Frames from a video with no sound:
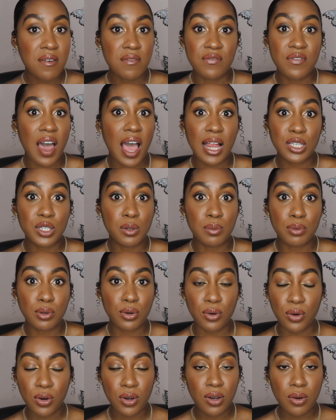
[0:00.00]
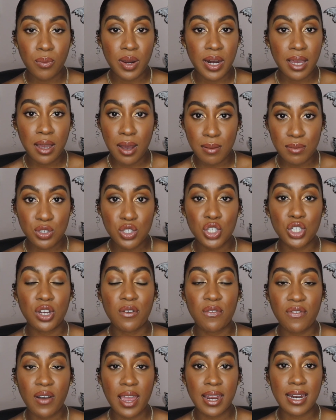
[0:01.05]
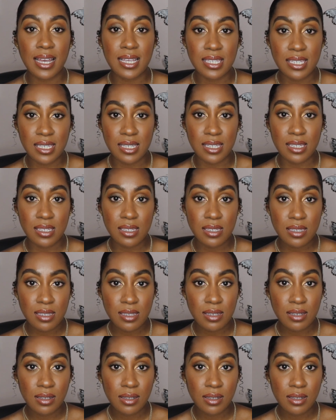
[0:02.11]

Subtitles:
valuable when it comes to your finances.